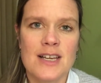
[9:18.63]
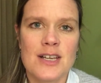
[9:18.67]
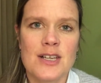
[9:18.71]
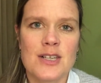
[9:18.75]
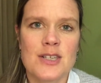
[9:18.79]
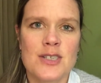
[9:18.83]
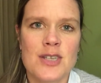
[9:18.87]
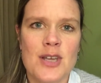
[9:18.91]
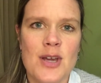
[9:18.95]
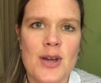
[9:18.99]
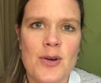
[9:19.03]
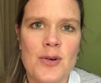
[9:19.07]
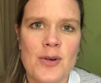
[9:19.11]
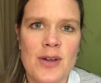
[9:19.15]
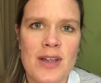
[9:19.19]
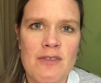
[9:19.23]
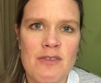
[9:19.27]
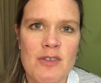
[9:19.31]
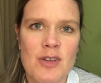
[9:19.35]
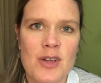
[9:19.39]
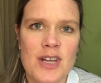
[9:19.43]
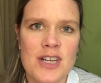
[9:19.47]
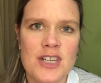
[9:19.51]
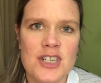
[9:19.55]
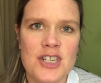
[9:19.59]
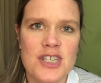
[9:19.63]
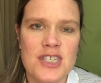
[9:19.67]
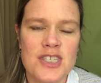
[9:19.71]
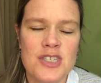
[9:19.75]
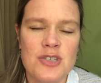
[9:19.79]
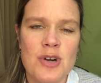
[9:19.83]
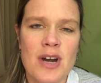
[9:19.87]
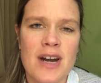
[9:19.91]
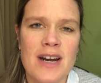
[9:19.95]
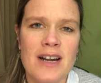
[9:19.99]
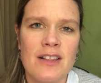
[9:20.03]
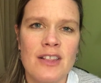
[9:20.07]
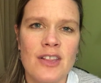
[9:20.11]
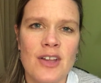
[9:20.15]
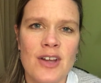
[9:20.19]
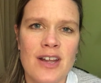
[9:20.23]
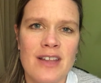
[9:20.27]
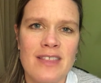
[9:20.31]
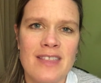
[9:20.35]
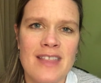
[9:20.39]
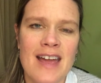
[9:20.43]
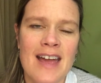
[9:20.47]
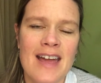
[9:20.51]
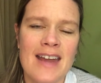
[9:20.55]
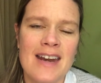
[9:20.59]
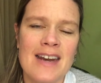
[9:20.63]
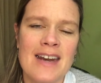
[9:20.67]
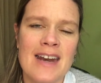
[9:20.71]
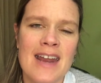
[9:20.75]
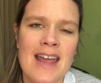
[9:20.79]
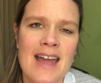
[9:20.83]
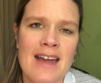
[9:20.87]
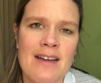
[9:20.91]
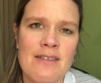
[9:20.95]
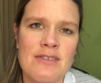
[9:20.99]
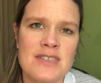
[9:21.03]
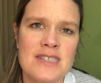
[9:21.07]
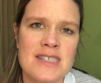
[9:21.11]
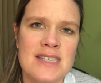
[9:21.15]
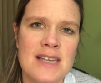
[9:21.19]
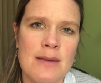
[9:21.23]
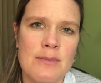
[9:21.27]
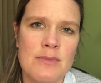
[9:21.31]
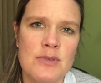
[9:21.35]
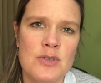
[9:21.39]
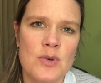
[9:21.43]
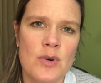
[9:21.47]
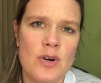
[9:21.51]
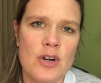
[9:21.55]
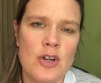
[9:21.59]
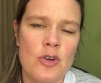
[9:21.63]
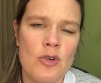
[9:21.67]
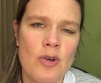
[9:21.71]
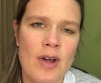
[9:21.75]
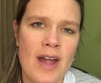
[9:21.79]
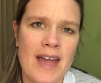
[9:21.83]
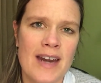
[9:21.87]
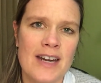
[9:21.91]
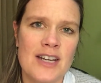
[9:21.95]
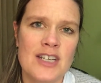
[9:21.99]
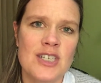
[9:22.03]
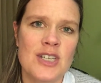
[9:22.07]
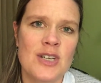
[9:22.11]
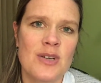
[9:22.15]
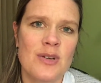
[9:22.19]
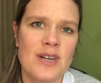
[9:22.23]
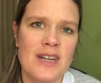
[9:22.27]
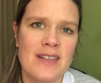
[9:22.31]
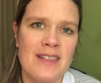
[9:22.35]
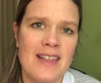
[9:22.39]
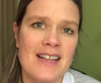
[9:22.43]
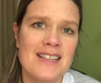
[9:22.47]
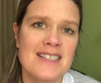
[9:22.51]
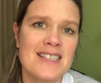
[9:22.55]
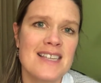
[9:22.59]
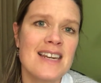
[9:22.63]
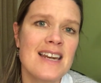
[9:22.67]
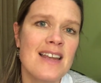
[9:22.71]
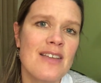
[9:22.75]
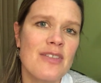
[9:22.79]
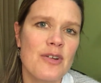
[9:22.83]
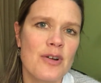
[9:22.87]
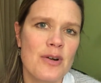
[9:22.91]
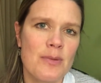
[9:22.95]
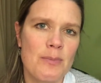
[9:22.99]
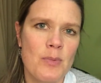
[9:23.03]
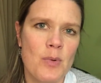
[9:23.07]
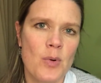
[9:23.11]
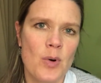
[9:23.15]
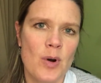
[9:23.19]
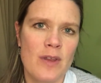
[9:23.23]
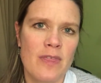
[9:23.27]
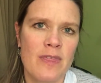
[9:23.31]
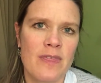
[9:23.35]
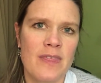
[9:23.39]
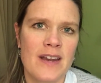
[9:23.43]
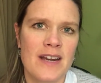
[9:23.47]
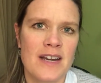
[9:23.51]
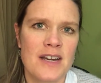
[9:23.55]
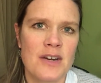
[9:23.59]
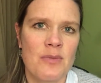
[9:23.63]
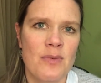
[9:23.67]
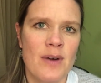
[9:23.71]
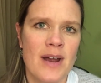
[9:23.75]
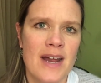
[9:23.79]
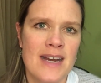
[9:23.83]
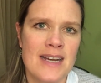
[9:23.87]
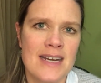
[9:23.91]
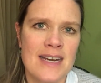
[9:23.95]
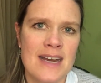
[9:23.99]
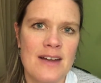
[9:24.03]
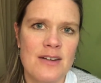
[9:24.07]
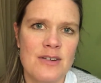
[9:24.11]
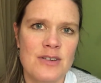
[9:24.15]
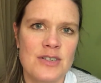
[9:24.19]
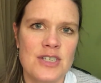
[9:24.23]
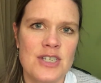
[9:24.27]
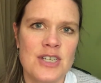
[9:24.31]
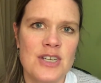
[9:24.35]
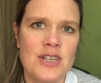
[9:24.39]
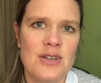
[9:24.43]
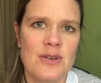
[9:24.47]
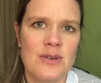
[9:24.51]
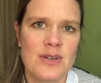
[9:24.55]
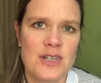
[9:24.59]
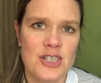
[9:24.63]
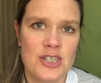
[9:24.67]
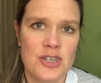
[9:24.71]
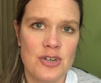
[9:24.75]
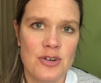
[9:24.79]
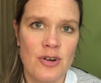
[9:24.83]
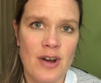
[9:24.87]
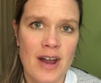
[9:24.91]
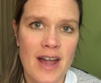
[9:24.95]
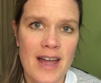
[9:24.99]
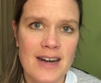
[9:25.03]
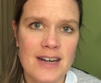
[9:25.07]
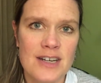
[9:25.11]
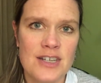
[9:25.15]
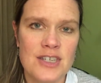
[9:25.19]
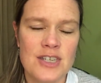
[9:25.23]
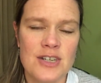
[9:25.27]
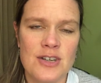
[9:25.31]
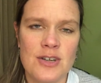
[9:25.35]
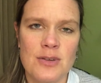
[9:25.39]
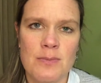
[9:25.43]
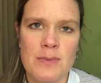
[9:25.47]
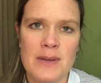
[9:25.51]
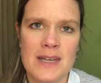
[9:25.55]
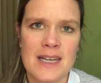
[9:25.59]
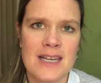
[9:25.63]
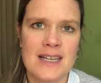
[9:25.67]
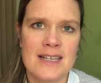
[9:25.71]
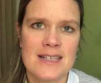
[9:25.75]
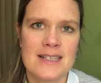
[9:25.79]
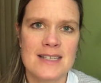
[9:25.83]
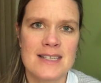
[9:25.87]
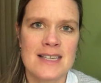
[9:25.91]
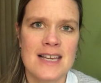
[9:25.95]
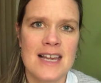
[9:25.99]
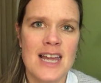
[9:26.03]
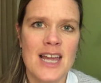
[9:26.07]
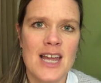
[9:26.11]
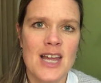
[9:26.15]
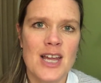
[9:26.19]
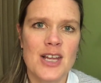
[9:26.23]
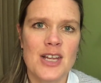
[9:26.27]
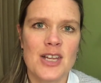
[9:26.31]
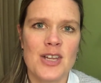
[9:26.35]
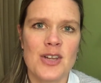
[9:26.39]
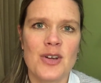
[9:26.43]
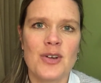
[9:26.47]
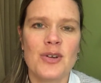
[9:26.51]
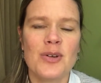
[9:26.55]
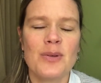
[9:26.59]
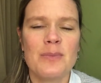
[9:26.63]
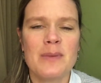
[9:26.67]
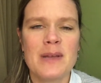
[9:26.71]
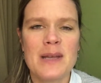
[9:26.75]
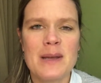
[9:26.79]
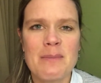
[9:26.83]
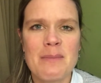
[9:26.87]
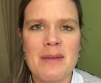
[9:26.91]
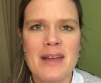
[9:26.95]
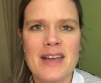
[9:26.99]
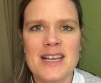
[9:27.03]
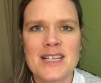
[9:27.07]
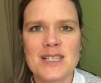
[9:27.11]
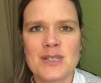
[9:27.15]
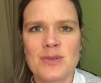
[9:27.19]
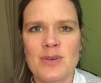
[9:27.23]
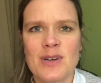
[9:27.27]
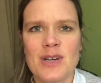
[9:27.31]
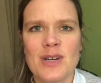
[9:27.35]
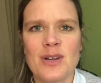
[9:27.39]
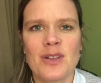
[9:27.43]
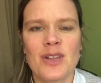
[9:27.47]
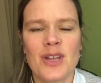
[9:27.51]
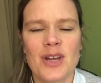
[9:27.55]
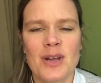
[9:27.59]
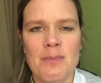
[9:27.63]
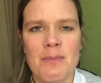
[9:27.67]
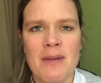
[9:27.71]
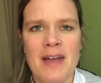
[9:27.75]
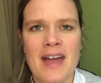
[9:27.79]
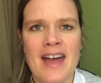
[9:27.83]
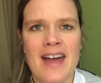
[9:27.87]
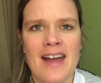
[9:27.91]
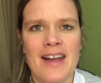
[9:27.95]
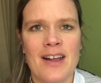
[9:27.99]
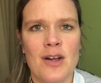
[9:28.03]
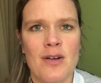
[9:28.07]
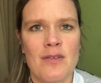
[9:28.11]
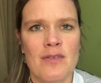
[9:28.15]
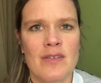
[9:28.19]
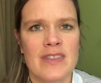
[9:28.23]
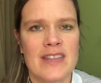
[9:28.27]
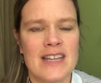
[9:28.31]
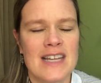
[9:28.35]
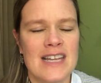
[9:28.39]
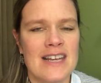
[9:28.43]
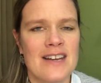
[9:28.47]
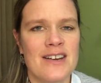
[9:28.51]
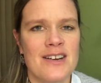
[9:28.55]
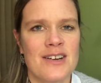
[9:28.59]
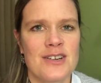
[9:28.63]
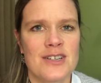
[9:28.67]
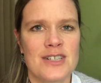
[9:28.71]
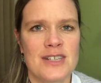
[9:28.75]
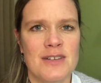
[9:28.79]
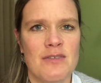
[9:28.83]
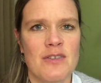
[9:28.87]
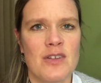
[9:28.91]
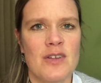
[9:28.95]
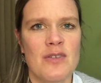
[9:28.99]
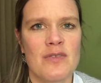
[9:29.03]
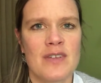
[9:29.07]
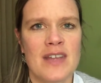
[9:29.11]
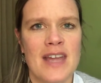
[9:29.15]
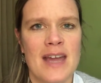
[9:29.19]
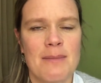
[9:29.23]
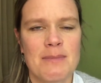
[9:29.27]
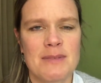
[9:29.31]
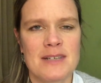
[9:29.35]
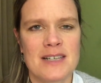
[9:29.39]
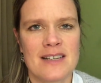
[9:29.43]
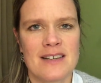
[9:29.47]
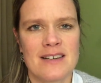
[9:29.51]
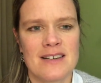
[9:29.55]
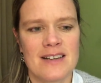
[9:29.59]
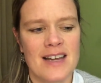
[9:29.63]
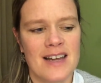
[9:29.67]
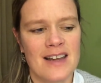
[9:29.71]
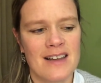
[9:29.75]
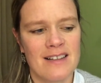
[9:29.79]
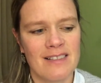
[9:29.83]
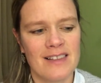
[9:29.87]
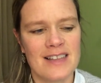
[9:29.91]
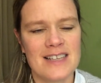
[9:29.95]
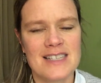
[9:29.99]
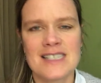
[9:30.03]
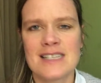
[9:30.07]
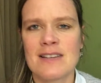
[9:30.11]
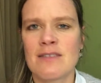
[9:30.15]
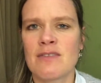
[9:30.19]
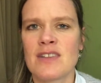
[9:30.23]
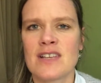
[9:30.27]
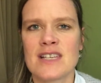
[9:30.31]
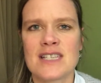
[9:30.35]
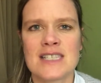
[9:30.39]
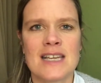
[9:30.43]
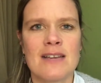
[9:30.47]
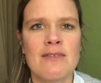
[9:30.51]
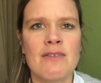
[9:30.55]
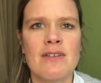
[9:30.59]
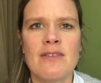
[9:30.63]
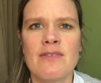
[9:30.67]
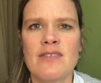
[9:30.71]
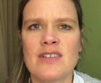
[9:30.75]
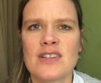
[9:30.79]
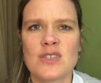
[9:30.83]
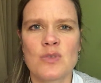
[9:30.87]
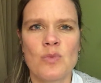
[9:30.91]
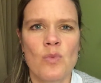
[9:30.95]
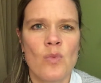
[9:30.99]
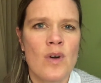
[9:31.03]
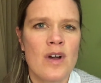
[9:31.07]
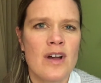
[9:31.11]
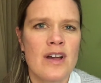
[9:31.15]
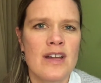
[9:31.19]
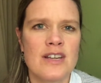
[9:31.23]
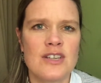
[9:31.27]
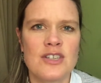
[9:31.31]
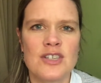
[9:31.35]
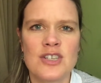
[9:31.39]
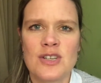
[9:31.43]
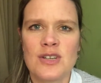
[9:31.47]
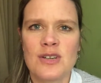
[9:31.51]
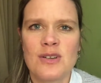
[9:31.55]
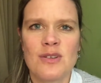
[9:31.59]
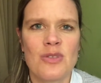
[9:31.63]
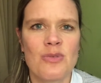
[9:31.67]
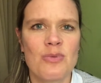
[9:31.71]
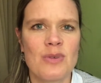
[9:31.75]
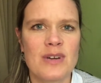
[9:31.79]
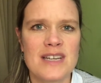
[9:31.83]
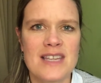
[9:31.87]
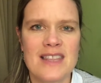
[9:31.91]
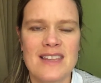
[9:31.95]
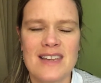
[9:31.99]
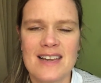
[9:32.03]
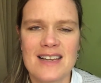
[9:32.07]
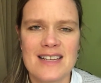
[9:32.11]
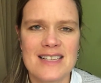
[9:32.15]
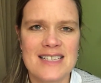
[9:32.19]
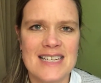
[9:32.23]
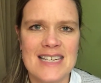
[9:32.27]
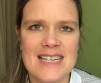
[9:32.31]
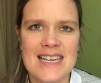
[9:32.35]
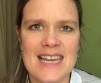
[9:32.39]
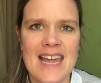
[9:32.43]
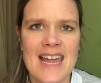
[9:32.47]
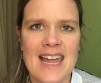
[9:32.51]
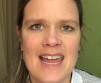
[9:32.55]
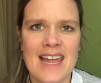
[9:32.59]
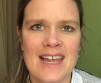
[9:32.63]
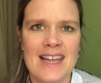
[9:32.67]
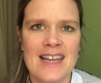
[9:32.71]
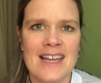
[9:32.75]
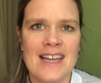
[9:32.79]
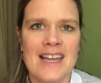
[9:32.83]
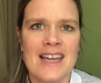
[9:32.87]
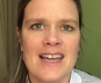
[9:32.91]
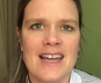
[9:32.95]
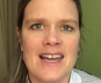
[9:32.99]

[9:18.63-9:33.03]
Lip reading: So if you can just try to look at that and have some sort of gratitude, and that's another important thing to write down too, is your gratitude, because you'll be amazed when you look back over the years, if you've kept a list of this, even if it's 1, 2, 3 things a day,